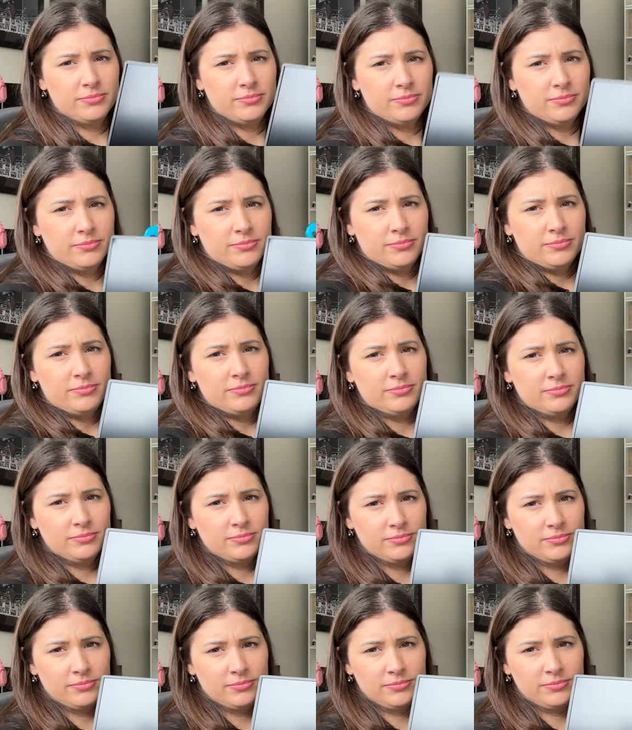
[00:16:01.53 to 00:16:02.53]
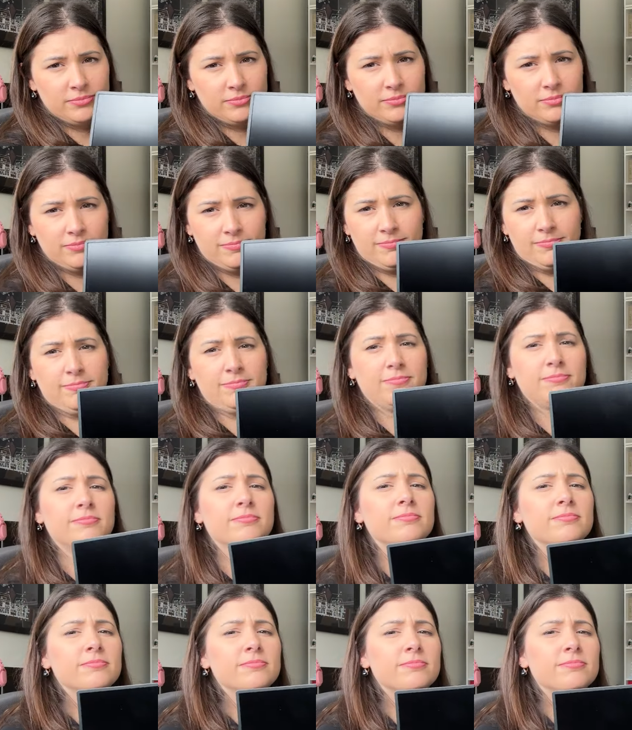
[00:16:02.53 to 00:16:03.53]

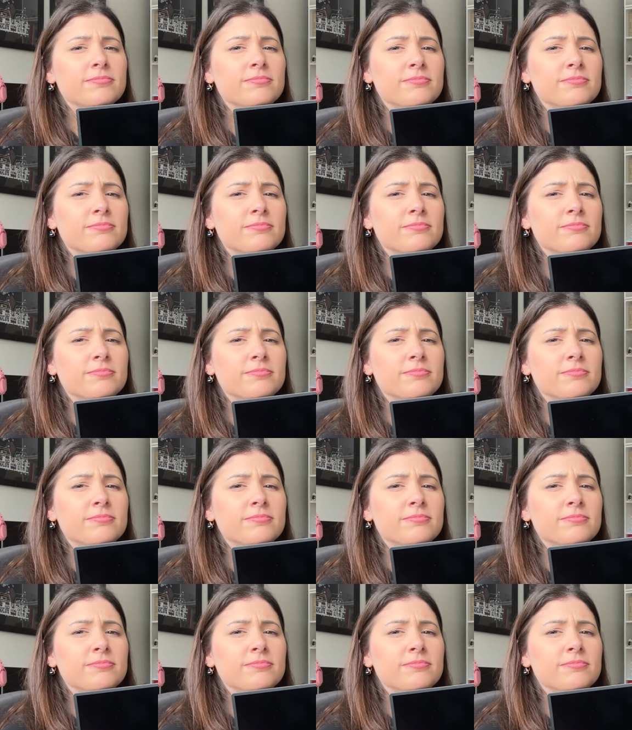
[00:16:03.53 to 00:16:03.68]
No one is speaking in this clip.